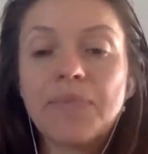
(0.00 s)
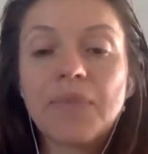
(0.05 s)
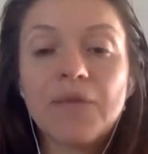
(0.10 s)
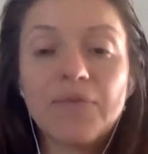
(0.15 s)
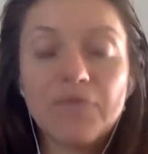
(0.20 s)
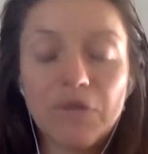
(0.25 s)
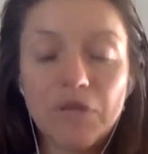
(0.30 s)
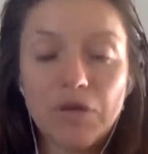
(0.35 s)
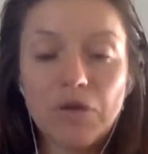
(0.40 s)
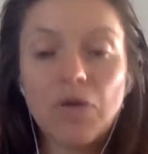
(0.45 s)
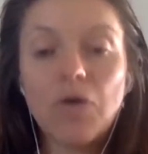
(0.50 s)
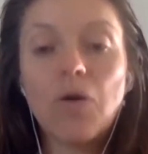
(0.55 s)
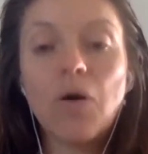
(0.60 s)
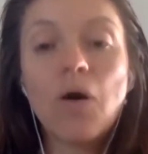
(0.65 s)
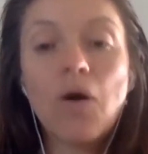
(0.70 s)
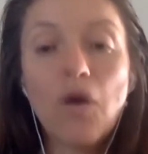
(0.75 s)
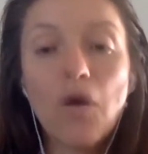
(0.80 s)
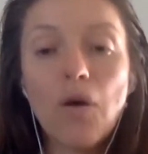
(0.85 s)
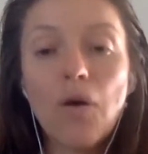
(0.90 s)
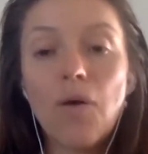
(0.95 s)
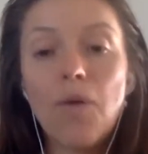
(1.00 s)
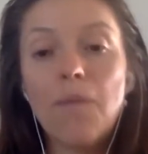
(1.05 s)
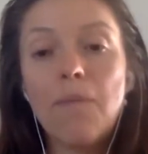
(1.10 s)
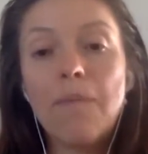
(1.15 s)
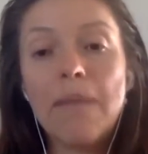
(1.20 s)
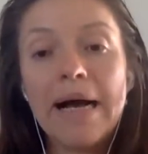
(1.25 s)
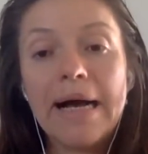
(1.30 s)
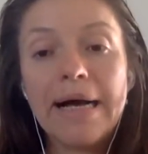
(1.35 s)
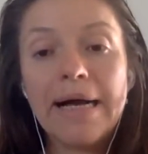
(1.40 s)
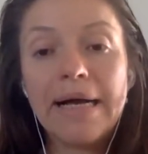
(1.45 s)
When you go home,
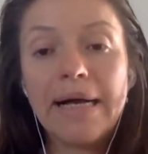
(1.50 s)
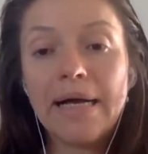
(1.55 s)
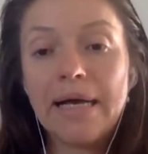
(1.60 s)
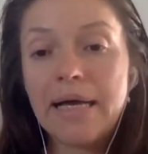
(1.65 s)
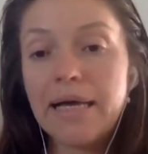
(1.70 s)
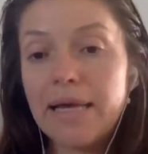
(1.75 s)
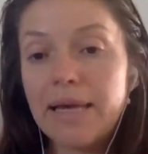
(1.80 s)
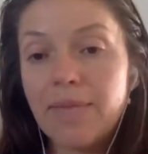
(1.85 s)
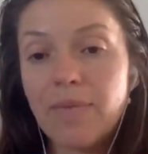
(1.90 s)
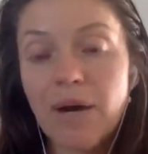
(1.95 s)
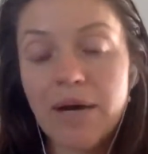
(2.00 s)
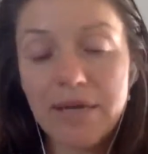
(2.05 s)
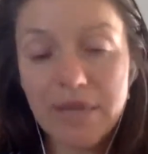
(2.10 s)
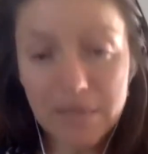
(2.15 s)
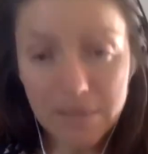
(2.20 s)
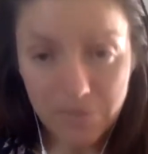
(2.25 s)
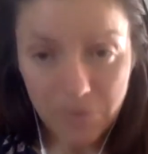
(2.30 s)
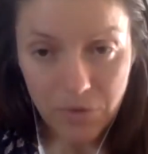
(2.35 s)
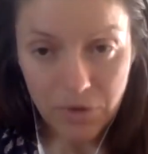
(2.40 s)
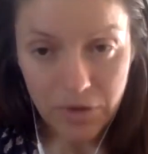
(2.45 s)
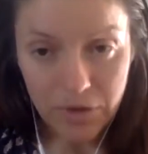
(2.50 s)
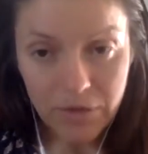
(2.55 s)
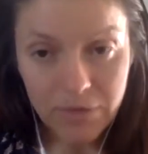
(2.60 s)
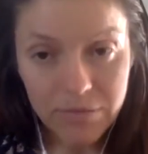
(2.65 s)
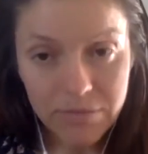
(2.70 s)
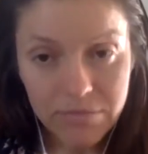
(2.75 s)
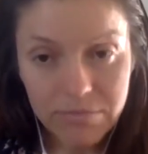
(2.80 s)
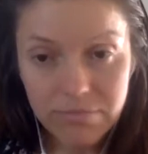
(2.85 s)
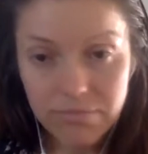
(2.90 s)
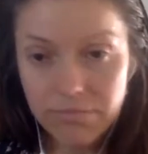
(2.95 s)
it might not
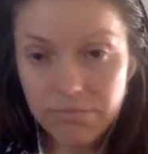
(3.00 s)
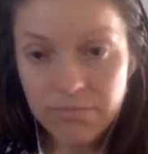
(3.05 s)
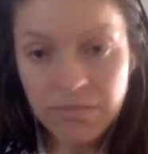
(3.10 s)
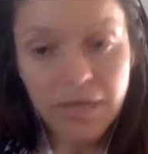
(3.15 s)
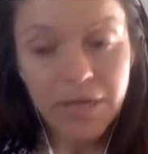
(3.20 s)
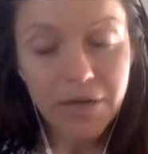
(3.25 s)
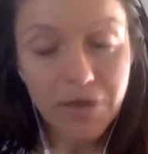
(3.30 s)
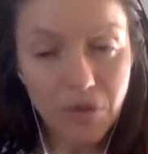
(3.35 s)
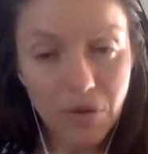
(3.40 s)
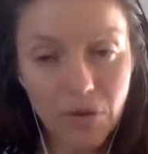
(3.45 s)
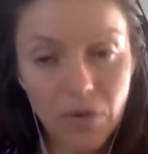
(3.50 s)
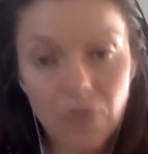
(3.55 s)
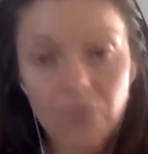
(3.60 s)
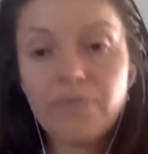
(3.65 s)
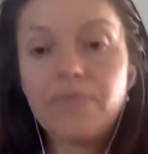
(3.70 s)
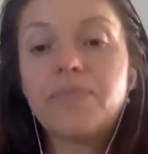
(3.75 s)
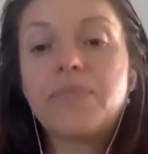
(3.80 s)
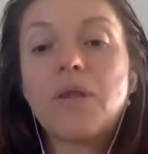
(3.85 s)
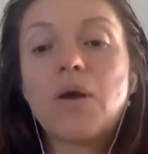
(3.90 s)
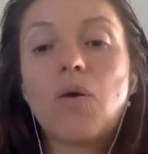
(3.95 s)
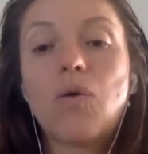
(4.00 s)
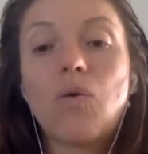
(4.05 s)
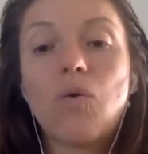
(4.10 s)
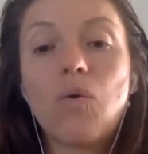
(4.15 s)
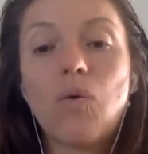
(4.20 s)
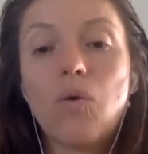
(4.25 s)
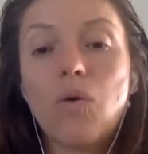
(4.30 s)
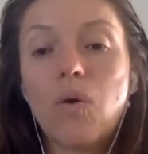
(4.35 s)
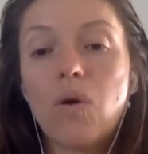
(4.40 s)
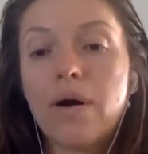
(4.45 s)
work at all,
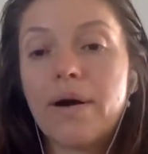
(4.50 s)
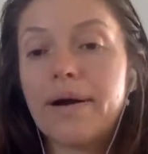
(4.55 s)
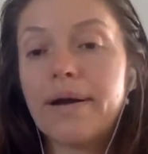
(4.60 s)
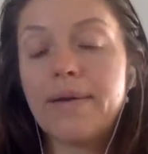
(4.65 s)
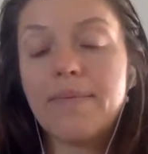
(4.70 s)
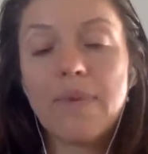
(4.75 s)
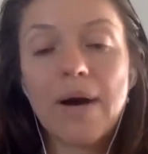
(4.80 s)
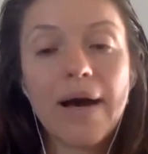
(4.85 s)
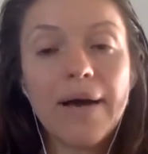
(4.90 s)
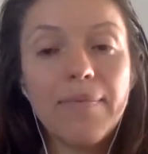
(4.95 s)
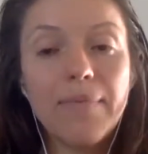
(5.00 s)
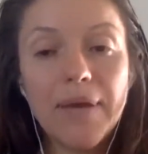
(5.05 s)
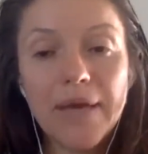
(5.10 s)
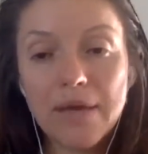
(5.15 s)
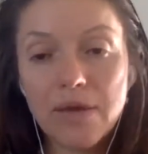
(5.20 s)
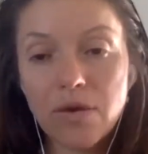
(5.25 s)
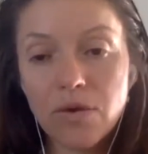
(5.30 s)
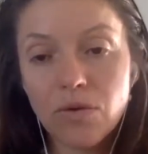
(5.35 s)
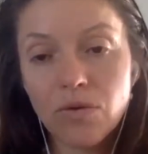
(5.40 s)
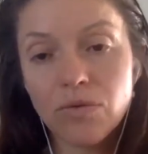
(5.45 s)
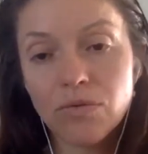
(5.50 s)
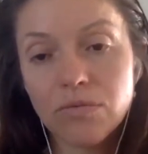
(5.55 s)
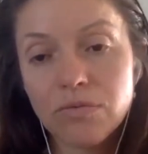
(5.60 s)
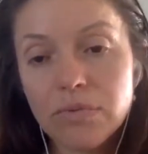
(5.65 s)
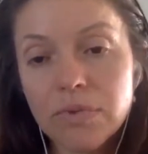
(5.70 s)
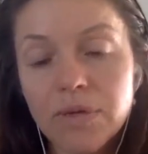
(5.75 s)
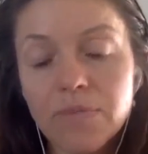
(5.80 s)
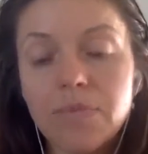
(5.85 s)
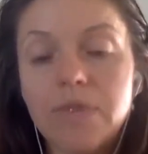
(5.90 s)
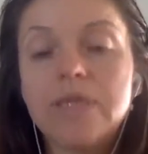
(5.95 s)
or it might make you
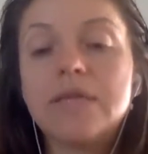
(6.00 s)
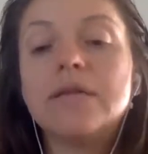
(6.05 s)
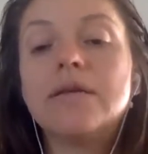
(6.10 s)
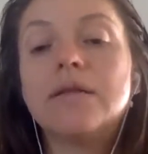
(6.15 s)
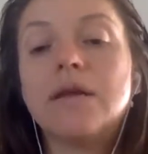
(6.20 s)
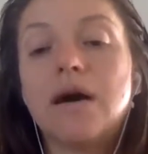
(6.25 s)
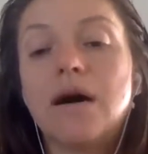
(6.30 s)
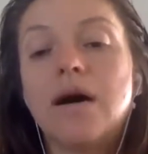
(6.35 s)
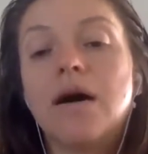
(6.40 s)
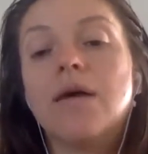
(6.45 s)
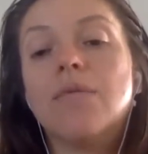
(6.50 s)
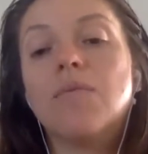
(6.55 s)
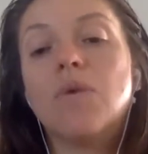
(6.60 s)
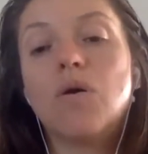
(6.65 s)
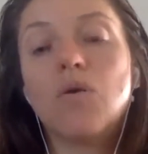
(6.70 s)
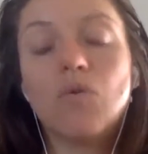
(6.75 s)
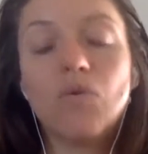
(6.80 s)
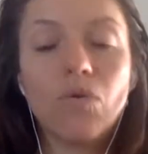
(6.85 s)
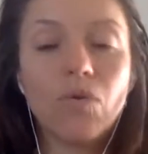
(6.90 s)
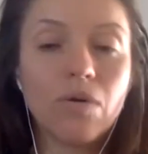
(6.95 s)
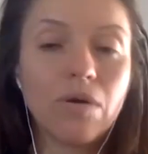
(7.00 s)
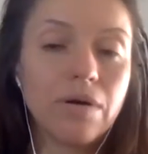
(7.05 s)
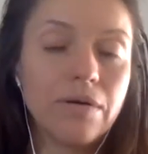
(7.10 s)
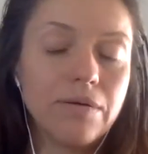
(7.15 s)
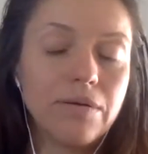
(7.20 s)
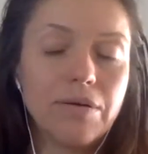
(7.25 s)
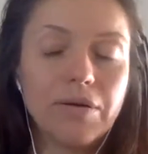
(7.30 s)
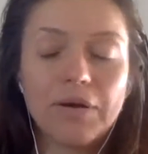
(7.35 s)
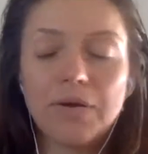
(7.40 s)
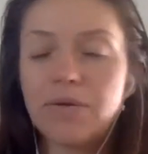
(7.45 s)
completely numb,
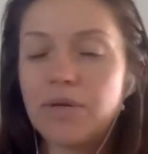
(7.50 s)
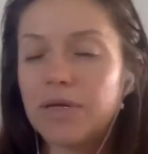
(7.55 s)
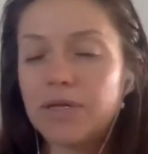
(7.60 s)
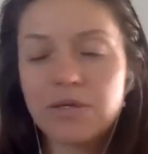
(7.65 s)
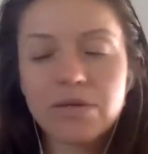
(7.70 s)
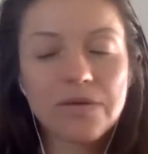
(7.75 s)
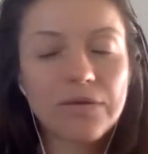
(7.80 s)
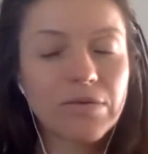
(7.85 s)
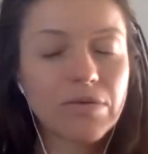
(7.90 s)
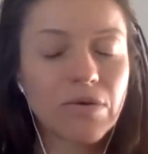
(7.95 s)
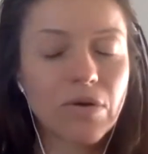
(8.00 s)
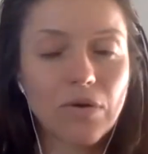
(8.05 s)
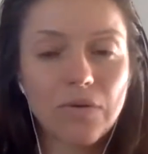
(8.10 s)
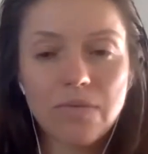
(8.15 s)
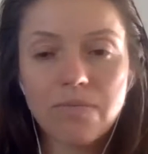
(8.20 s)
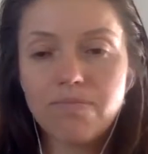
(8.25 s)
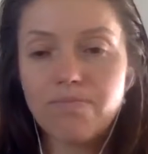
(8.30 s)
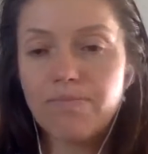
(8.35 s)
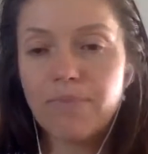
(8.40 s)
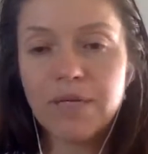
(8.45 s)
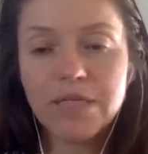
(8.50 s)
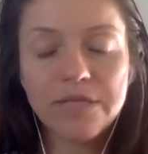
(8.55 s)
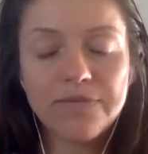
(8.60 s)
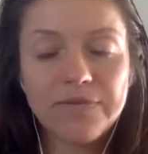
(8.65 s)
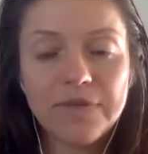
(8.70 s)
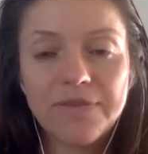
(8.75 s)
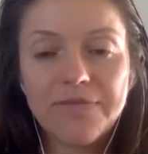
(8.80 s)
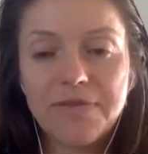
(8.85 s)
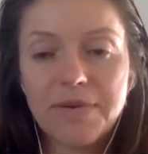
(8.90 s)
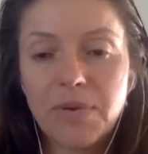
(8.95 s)
or there's a whole bunch
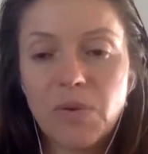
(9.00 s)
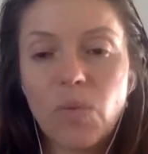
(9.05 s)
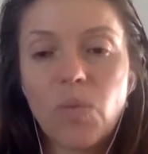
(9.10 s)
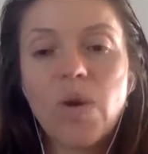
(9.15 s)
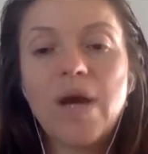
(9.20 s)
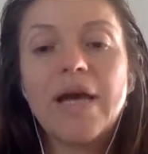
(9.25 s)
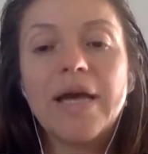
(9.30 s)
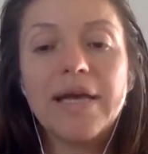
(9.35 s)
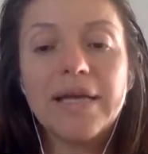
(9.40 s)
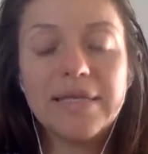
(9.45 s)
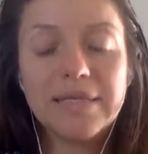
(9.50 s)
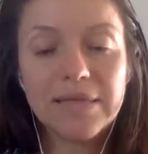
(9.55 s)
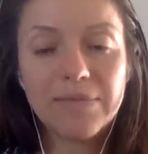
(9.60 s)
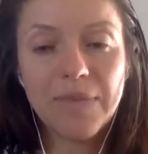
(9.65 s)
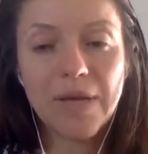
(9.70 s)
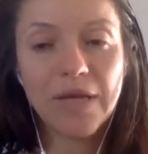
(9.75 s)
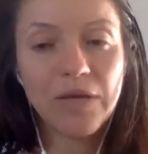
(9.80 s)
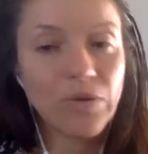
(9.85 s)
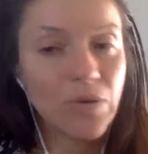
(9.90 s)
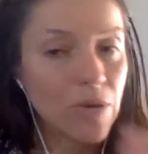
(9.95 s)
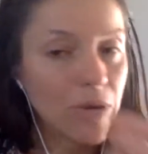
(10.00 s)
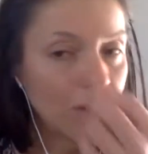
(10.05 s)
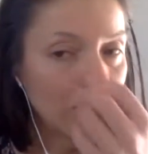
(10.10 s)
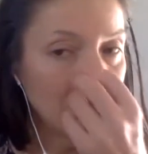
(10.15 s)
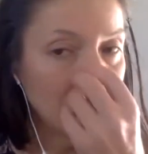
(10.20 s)
of different ways to make you